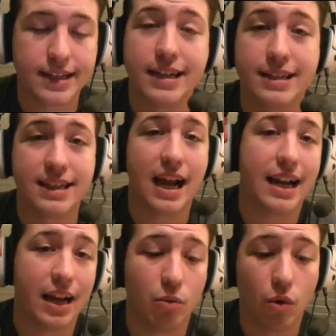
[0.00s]
I
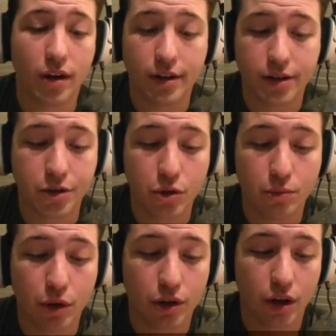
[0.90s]
decide I wanted to
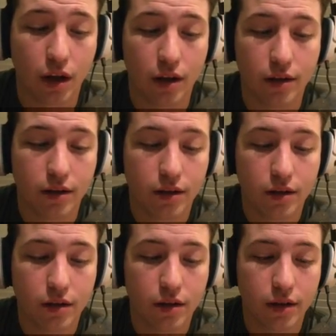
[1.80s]
put a
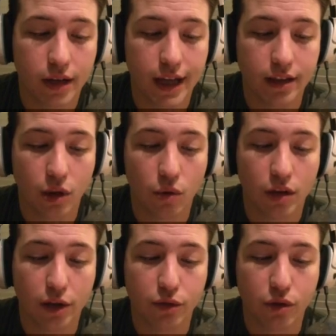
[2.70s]
lower
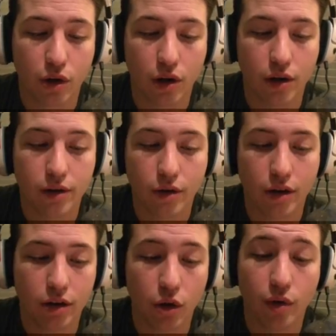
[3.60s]
level card or a
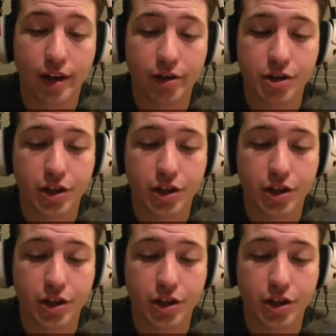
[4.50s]
lower energy